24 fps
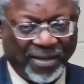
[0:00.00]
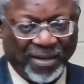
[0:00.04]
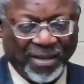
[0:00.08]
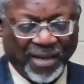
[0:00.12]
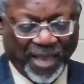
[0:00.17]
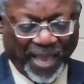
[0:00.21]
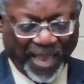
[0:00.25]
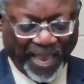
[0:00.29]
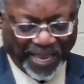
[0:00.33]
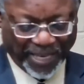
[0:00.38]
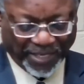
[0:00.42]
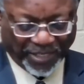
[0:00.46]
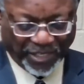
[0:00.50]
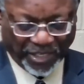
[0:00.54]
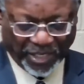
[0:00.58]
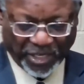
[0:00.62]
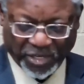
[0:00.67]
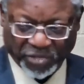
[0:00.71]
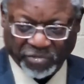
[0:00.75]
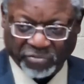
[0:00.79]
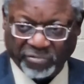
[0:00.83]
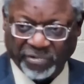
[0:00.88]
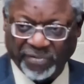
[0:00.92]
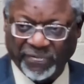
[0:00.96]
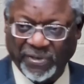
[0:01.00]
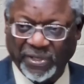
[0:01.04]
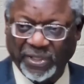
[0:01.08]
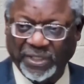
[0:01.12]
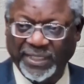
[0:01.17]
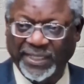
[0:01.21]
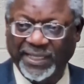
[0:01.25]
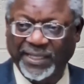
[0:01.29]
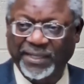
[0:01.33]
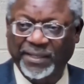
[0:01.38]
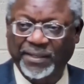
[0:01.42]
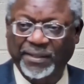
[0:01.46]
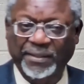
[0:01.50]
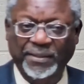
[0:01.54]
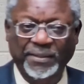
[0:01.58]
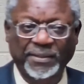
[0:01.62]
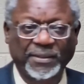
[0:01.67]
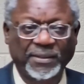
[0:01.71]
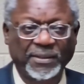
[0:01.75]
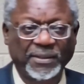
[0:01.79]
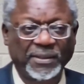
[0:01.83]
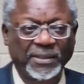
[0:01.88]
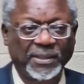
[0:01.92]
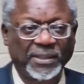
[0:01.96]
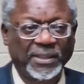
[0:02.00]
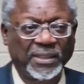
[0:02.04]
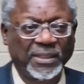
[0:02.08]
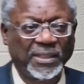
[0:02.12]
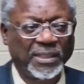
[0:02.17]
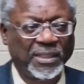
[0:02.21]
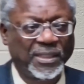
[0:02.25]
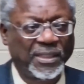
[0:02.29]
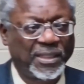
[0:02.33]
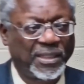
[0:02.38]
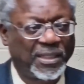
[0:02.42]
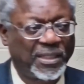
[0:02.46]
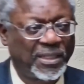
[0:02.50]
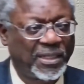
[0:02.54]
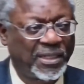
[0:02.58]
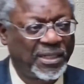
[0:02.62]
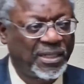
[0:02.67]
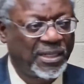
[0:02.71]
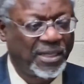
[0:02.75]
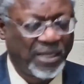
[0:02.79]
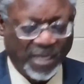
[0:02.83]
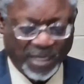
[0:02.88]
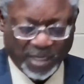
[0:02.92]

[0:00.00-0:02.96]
as he is revealed here in the